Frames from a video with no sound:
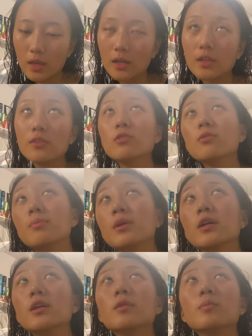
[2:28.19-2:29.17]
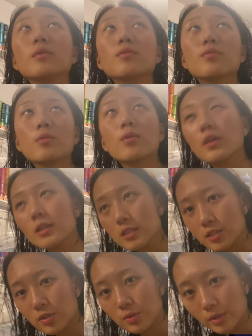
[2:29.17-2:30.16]
I can do a period before and
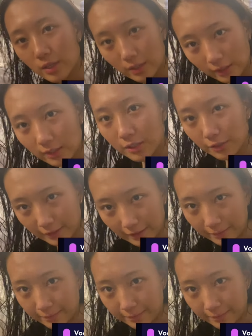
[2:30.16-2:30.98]
still get a good grade